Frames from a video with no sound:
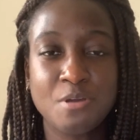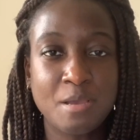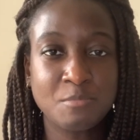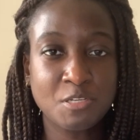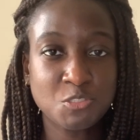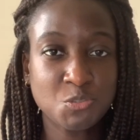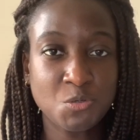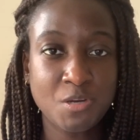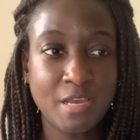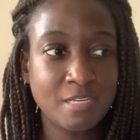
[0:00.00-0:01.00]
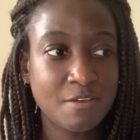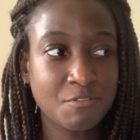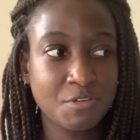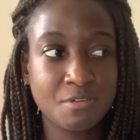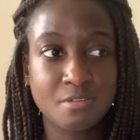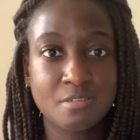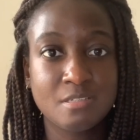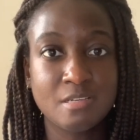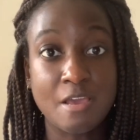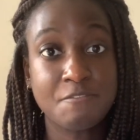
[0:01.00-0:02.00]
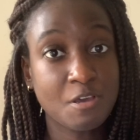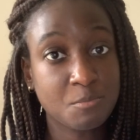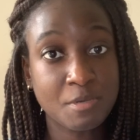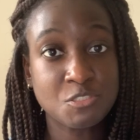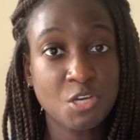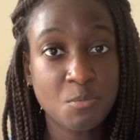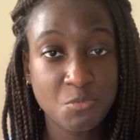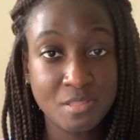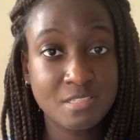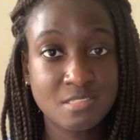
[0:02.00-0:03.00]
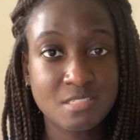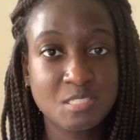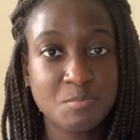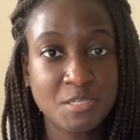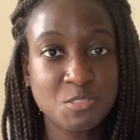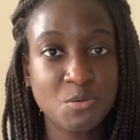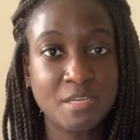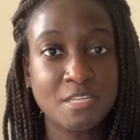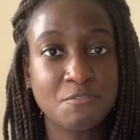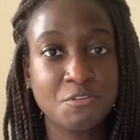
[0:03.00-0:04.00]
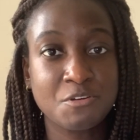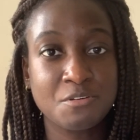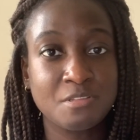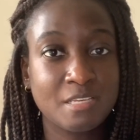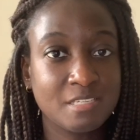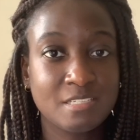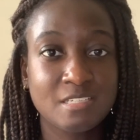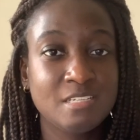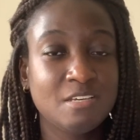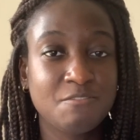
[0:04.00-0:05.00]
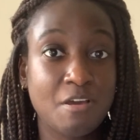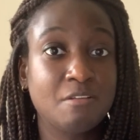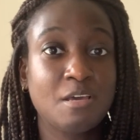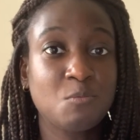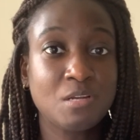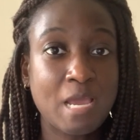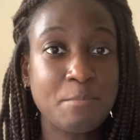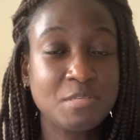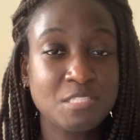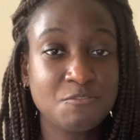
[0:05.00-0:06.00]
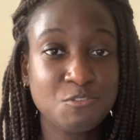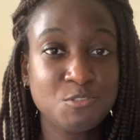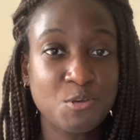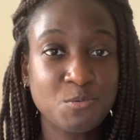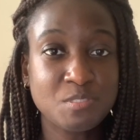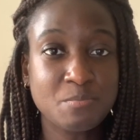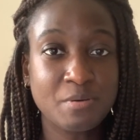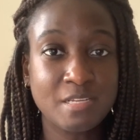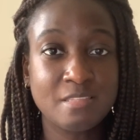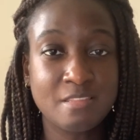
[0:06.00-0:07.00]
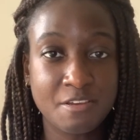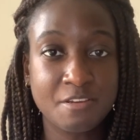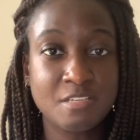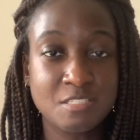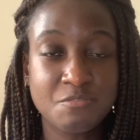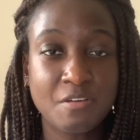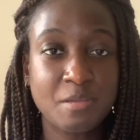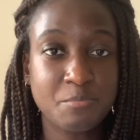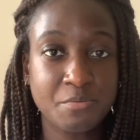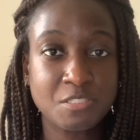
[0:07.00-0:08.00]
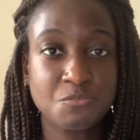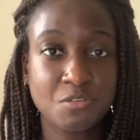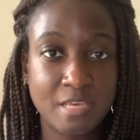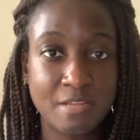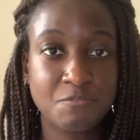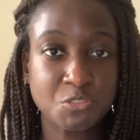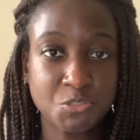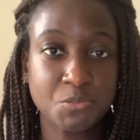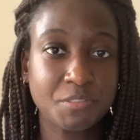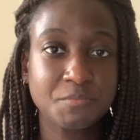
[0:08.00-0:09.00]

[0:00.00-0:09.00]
I'm not sure. I found my job within 6 months, so I never found out what happens if you don't, but there is fine print for that for sure.